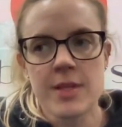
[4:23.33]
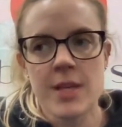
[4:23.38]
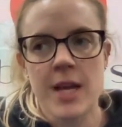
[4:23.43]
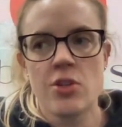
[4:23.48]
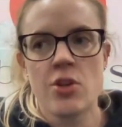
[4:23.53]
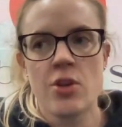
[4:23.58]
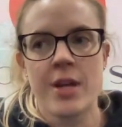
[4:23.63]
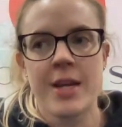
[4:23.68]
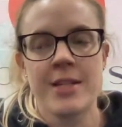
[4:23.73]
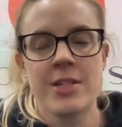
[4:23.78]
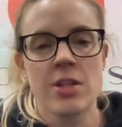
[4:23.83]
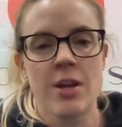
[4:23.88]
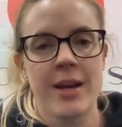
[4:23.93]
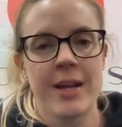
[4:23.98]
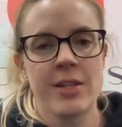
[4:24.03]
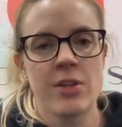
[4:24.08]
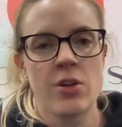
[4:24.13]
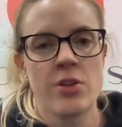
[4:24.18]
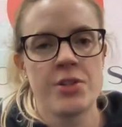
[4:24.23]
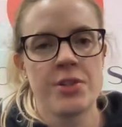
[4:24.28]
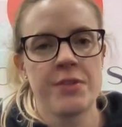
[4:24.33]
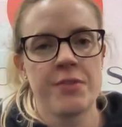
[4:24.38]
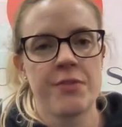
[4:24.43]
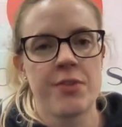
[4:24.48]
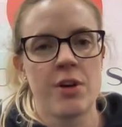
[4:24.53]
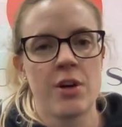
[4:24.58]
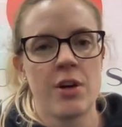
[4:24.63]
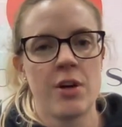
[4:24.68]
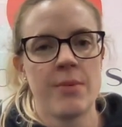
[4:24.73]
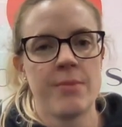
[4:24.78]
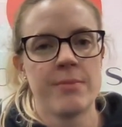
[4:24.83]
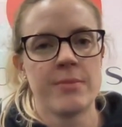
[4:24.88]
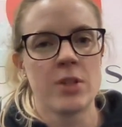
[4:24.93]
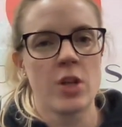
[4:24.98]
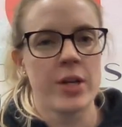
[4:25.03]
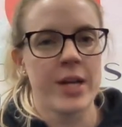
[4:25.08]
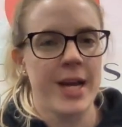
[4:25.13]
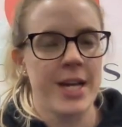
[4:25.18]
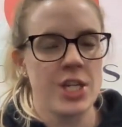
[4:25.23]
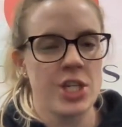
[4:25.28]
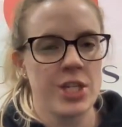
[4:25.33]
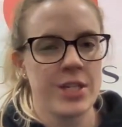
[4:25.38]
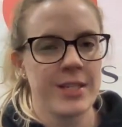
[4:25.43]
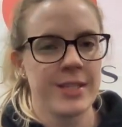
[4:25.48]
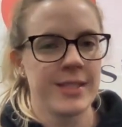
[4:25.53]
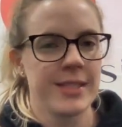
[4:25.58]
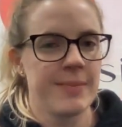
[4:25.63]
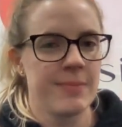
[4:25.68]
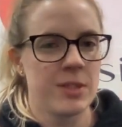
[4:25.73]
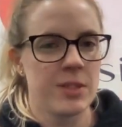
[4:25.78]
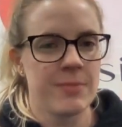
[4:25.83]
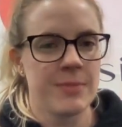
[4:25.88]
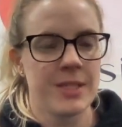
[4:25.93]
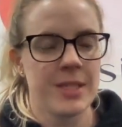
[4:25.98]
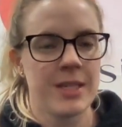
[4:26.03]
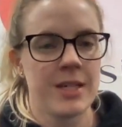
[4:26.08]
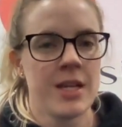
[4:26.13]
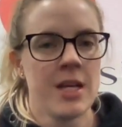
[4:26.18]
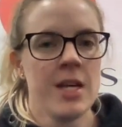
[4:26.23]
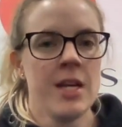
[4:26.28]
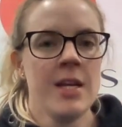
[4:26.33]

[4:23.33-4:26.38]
You can diagnose it from location and symptoms, and